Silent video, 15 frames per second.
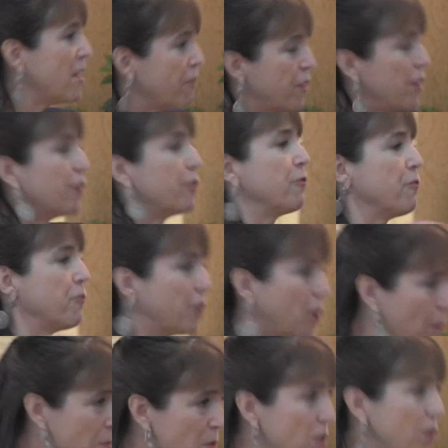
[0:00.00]
if their
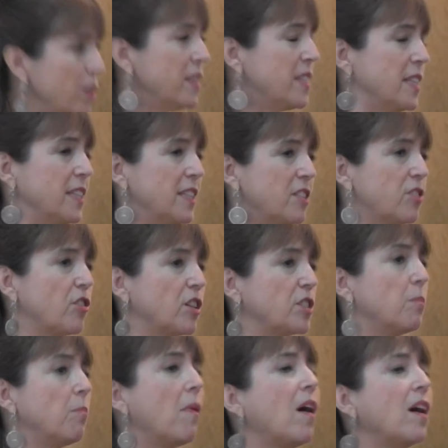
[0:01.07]
community
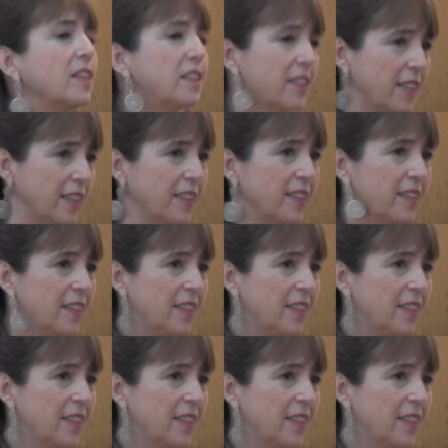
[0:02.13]
starts modeling